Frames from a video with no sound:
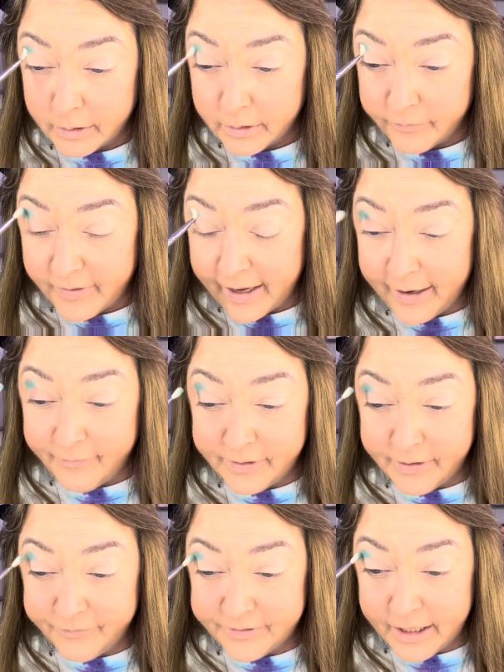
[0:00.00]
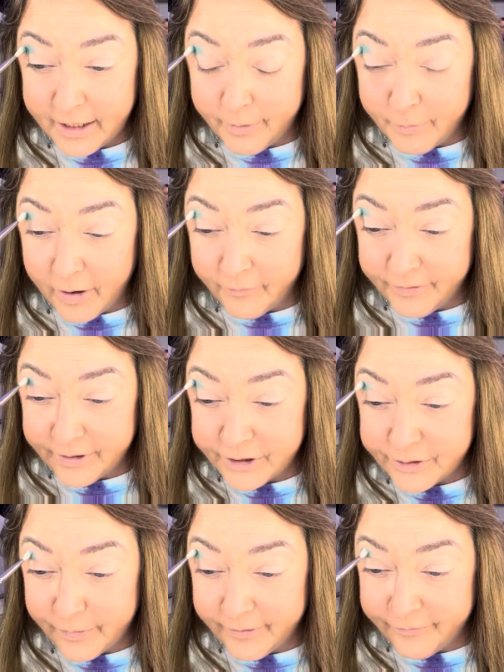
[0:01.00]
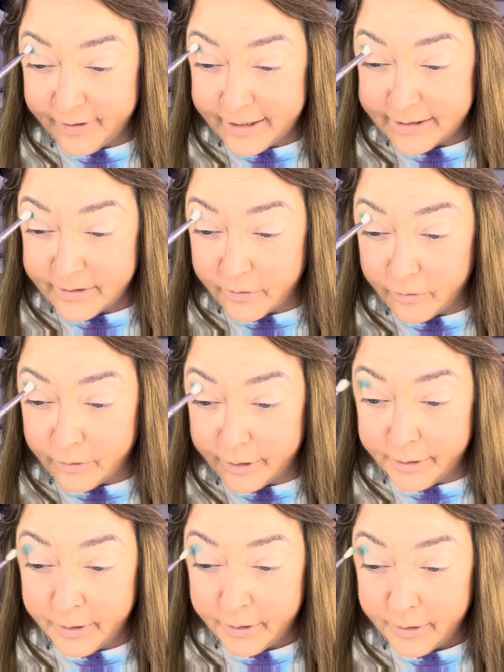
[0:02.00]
If I have enough time, I'll finish my face on